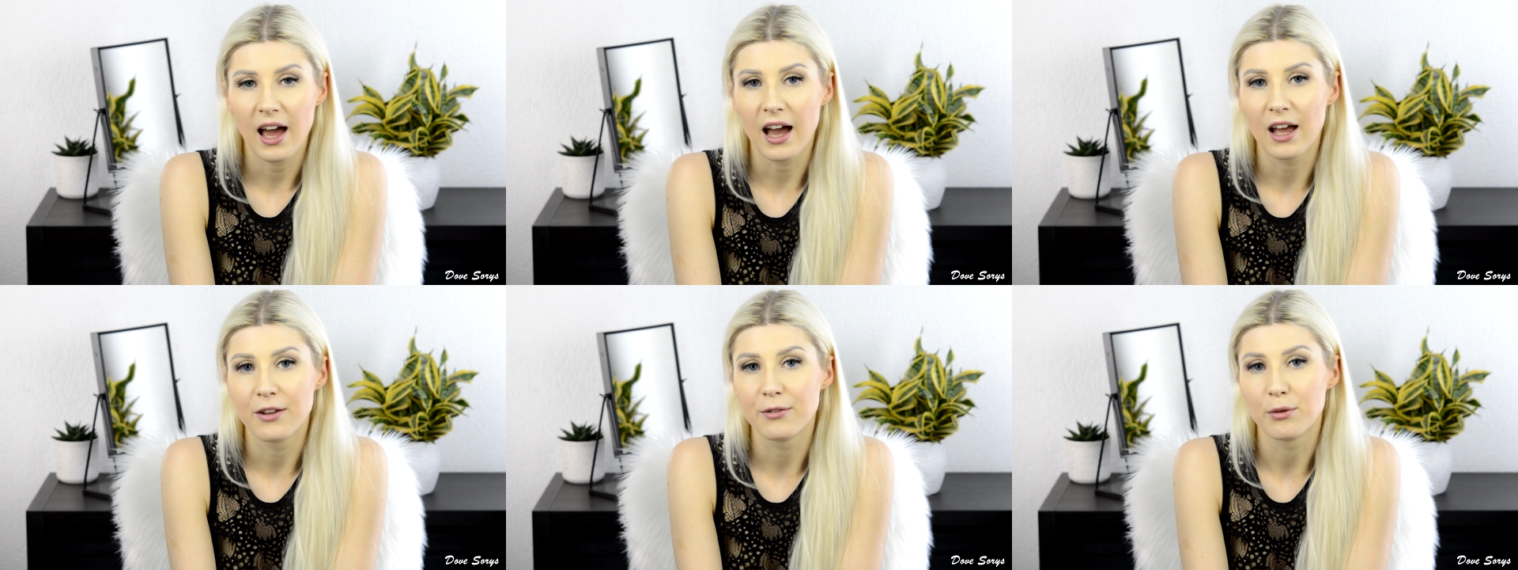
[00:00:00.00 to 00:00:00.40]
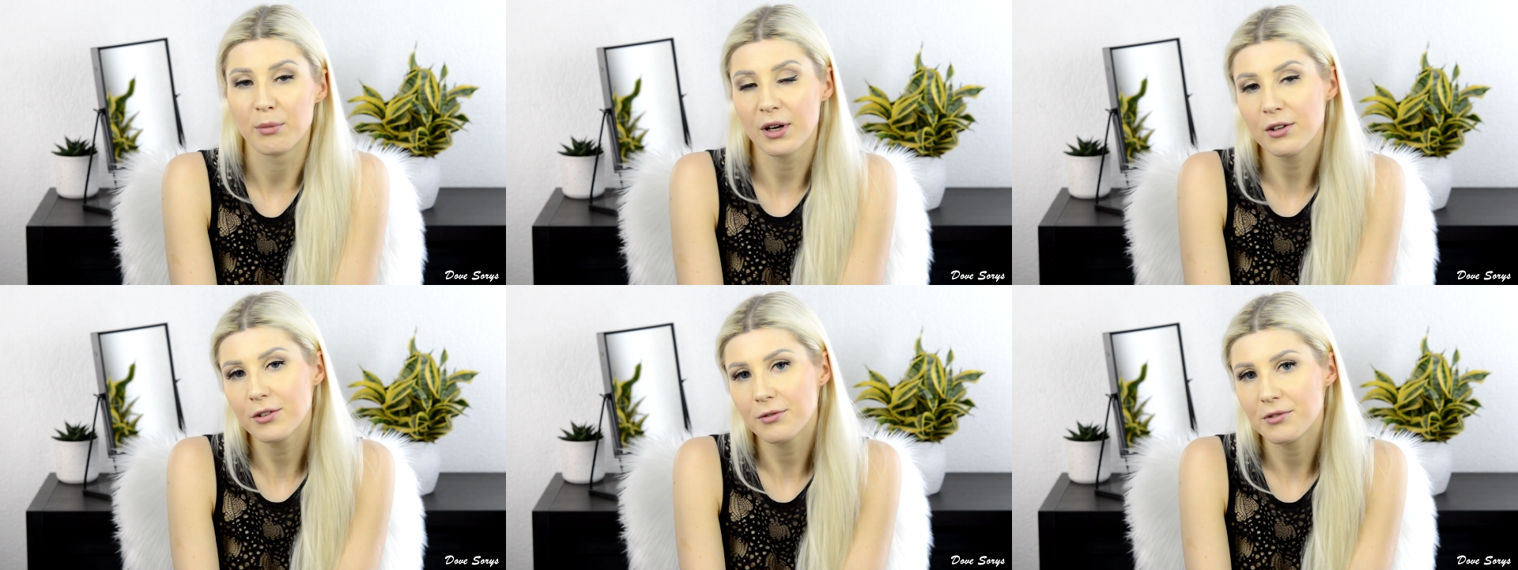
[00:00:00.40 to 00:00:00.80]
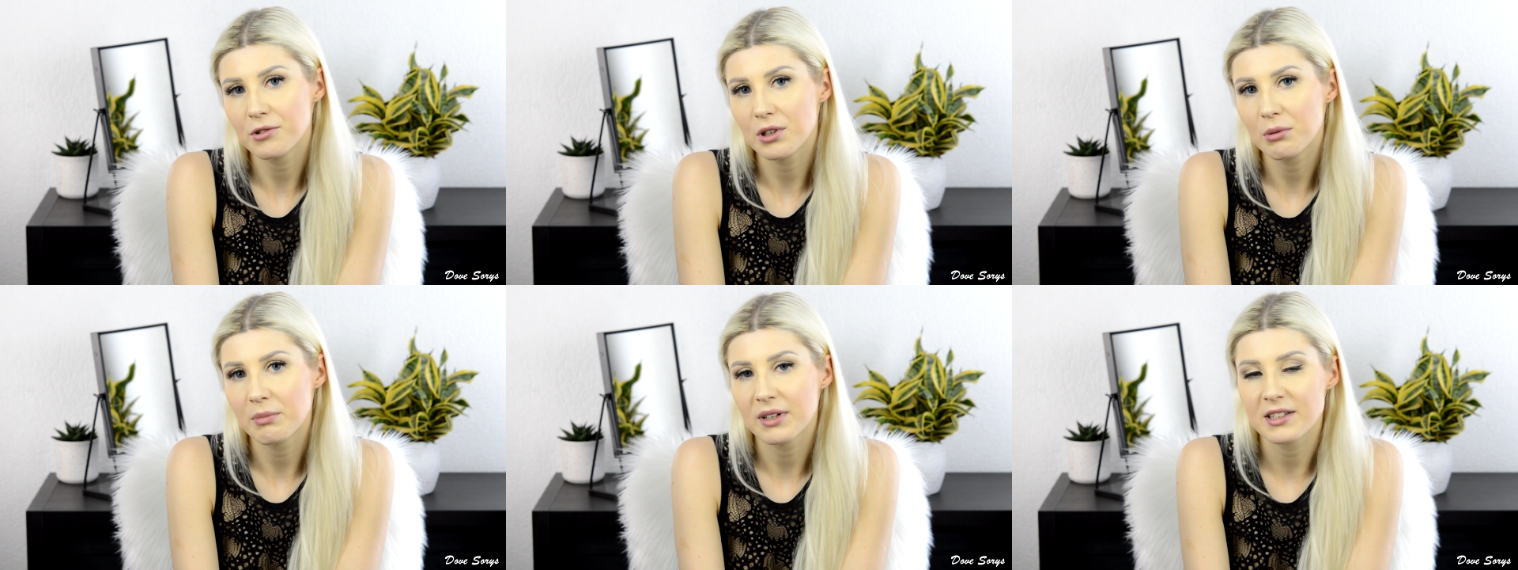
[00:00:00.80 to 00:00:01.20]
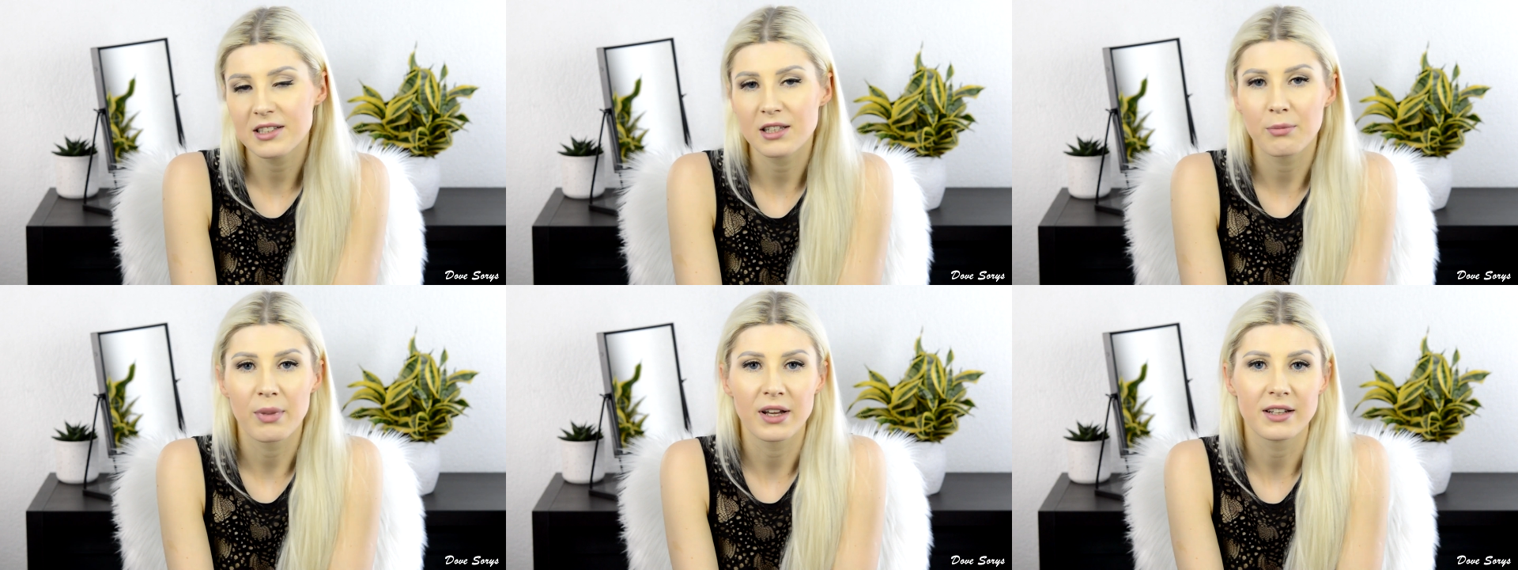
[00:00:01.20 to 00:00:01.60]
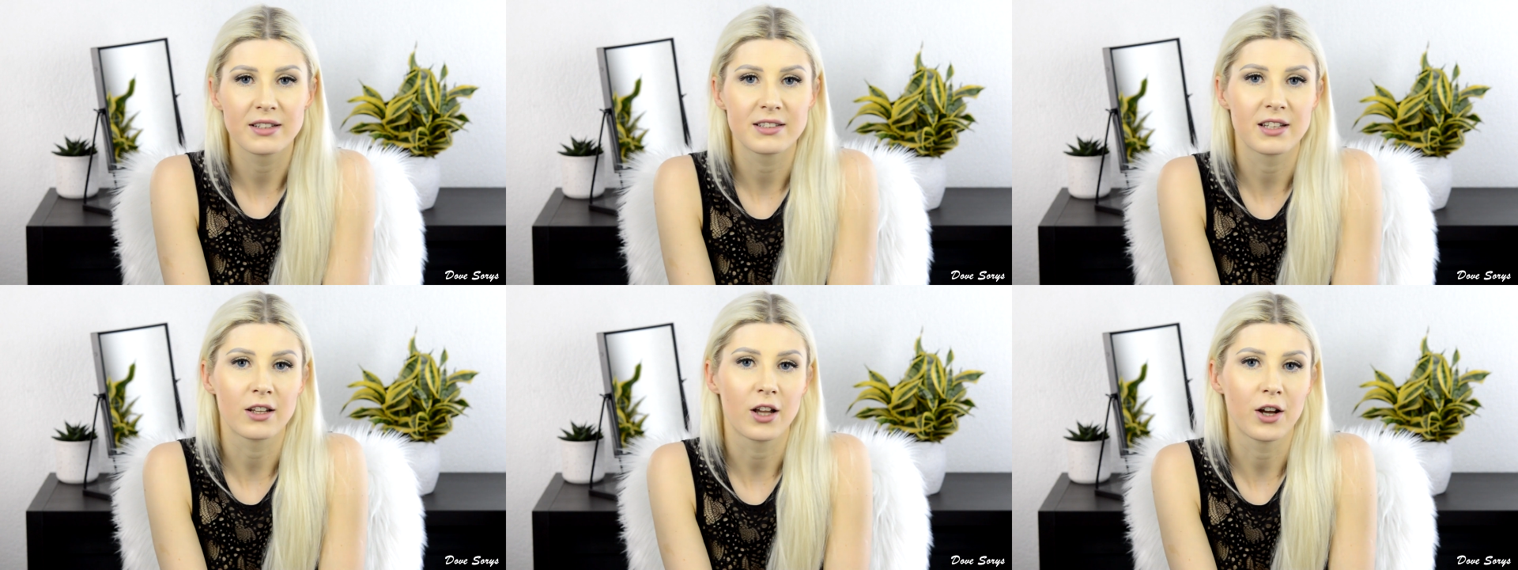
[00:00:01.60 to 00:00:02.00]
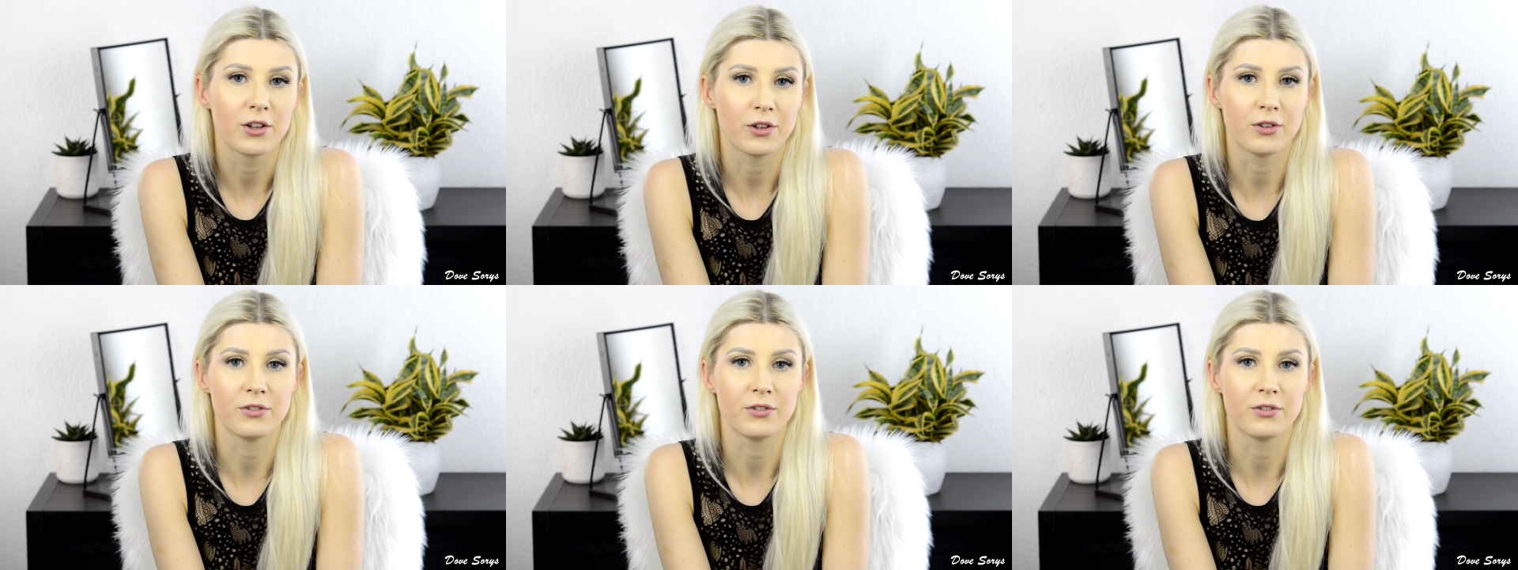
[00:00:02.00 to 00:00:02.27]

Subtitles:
and the amount of treatments depends a lot